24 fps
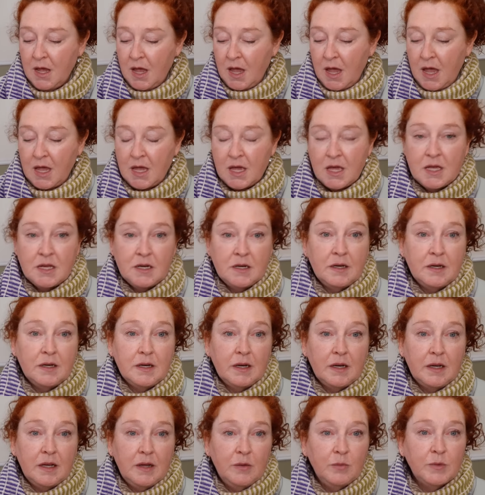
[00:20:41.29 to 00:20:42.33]
And
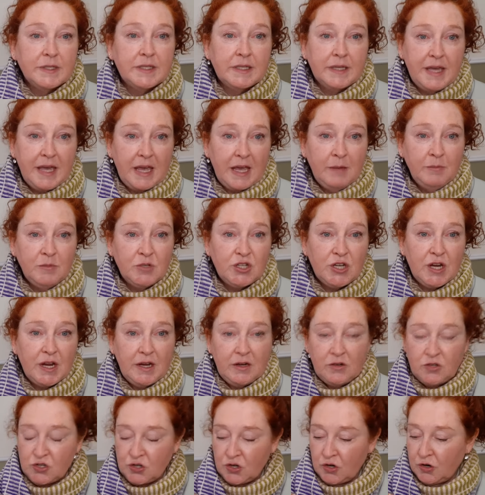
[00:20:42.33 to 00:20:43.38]
it was a game
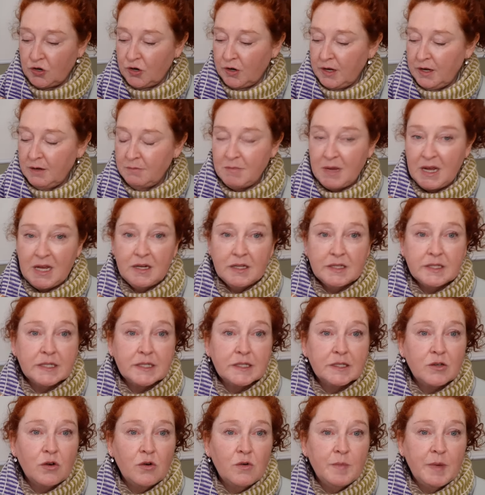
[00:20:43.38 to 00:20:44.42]
changer. It made it
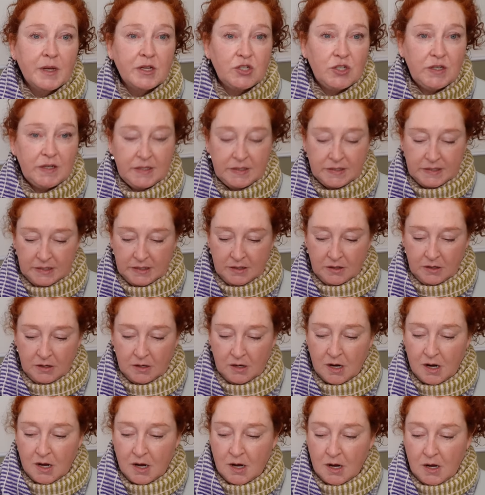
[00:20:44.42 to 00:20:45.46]
so much
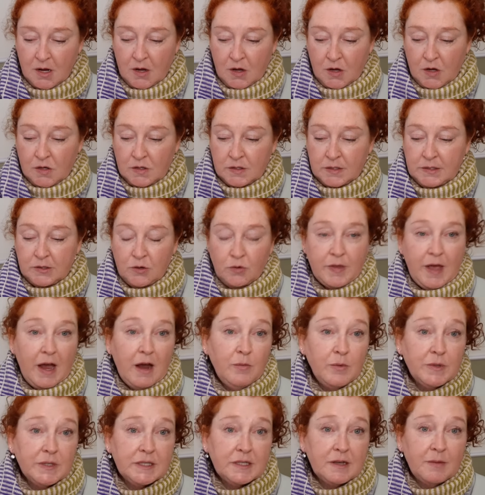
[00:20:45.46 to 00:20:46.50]
easier. So
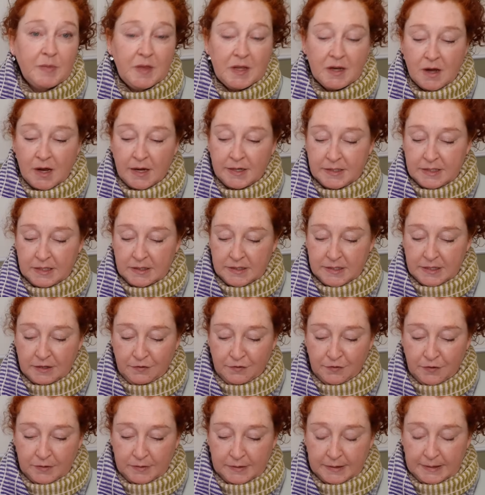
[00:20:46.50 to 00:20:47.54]
that was something I did
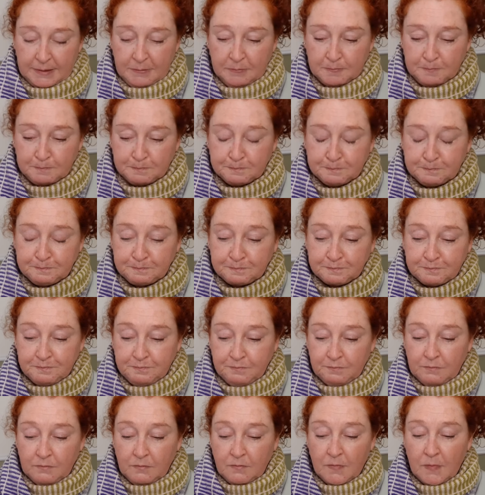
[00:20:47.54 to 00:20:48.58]
differently.
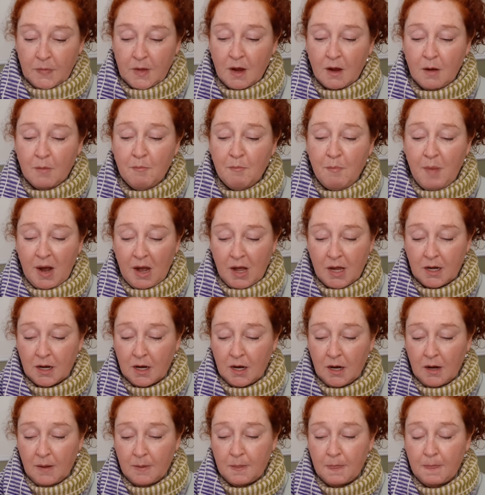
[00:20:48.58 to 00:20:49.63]
But
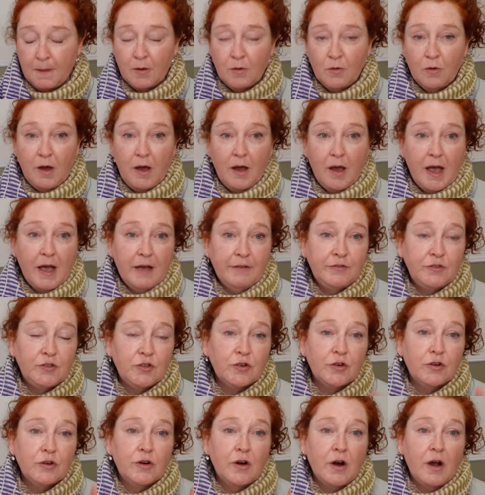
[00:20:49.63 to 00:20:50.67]

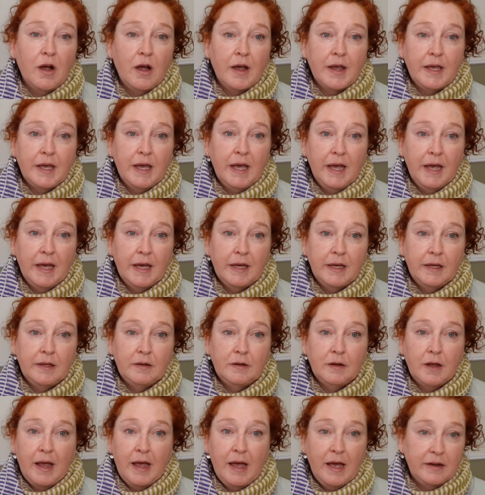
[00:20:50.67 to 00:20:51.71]
after
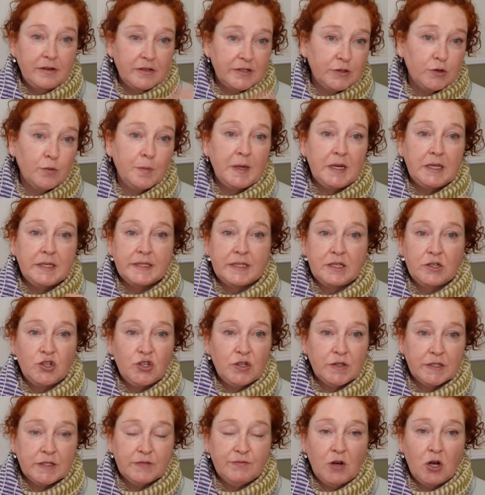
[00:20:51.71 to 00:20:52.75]
I had so many
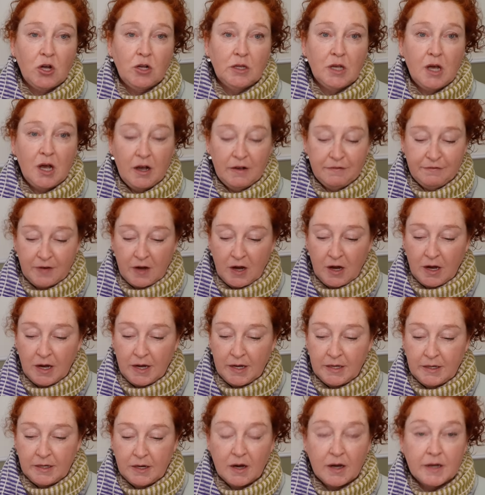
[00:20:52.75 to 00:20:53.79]
stitches fall off,
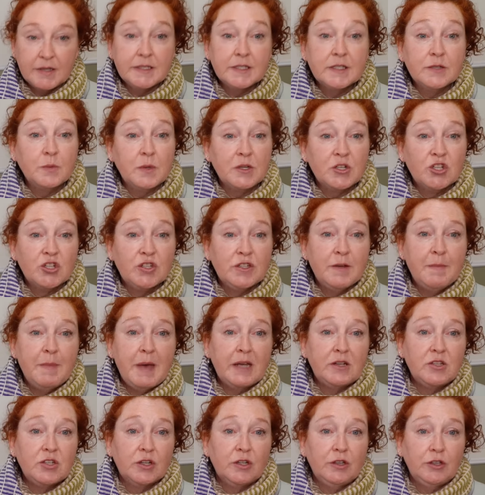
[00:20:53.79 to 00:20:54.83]
I switched to
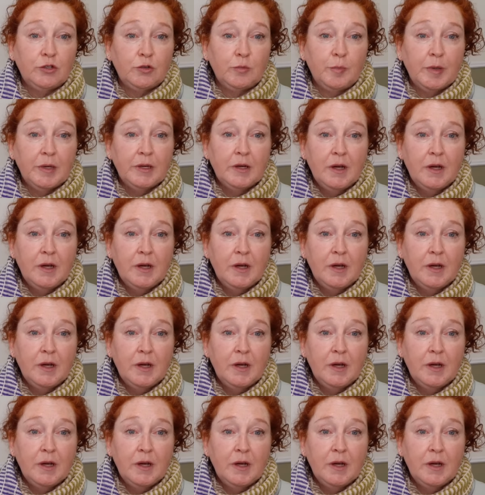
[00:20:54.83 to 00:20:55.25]
Magic Loop.